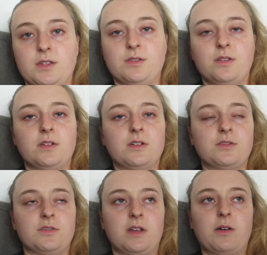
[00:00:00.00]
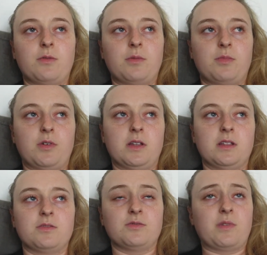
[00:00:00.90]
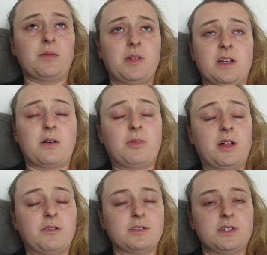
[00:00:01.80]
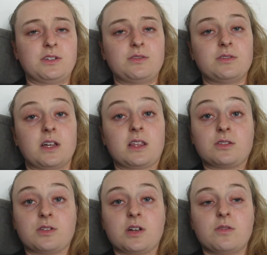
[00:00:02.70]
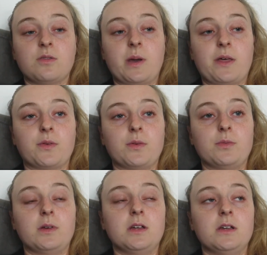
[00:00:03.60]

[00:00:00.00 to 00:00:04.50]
So the nurse at one point, this was probably a couple hours in, she was like, let's try and go to the bathroom.